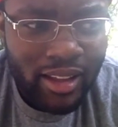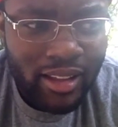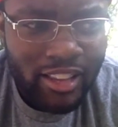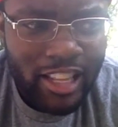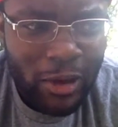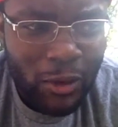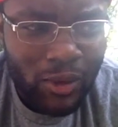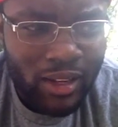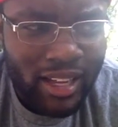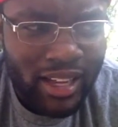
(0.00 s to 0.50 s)

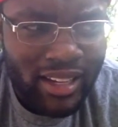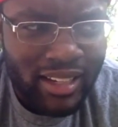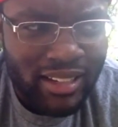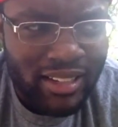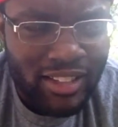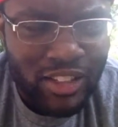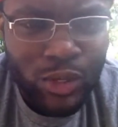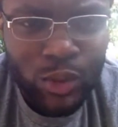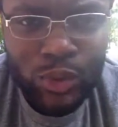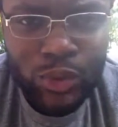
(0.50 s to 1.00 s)
they were letting
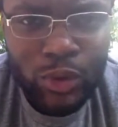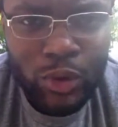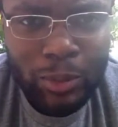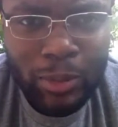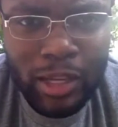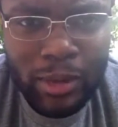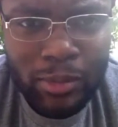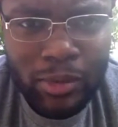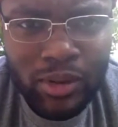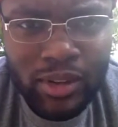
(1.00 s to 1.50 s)
2-3
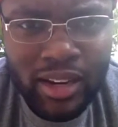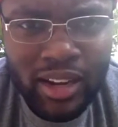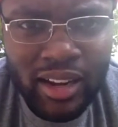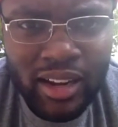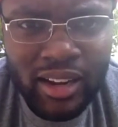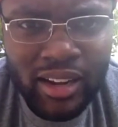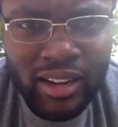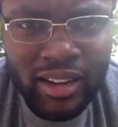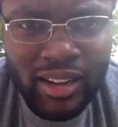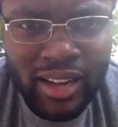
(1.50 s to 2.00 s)
people in
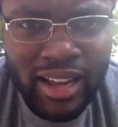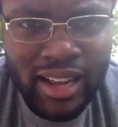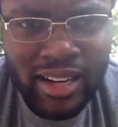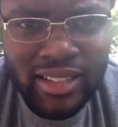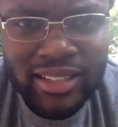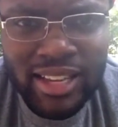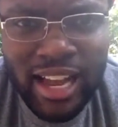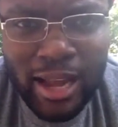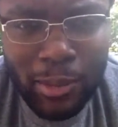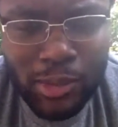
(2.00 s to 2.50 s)
there at a
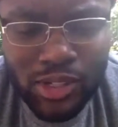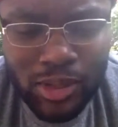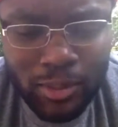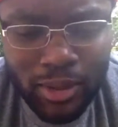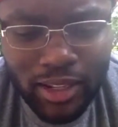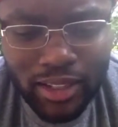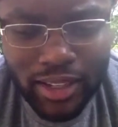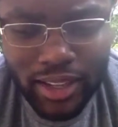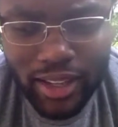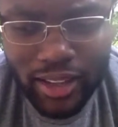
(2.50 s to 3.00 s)
time or something
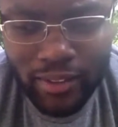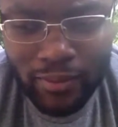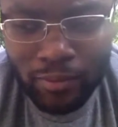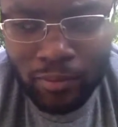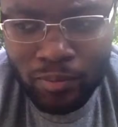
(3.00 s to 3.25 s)
like that.